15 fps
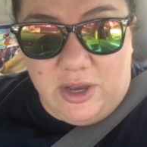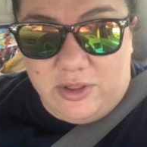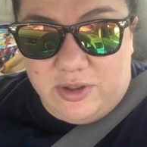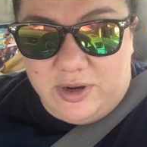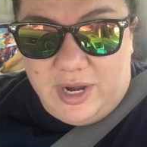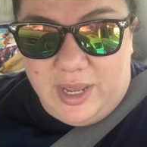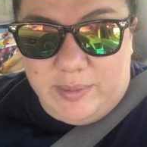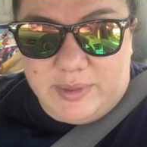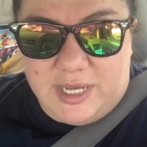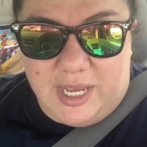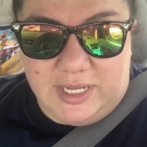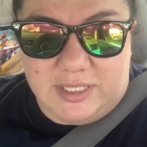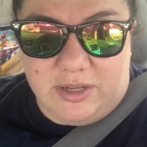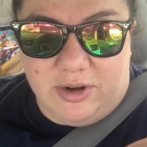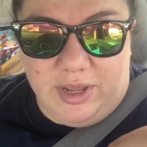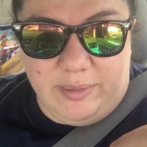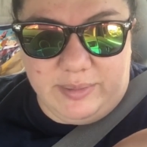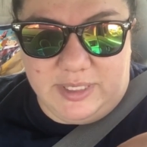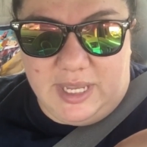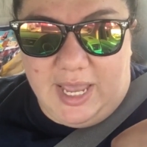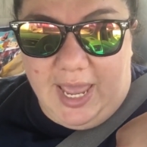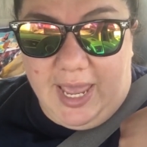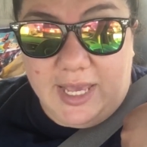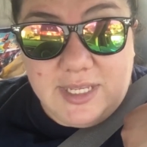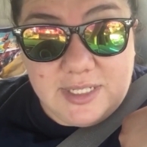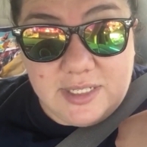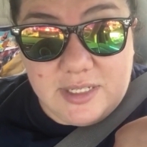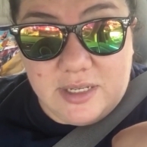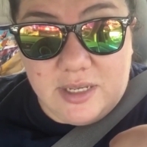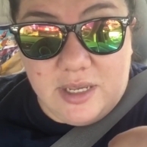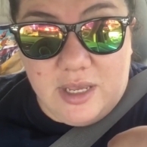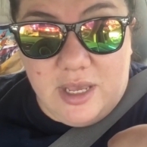on their name tags. Their names say Ace.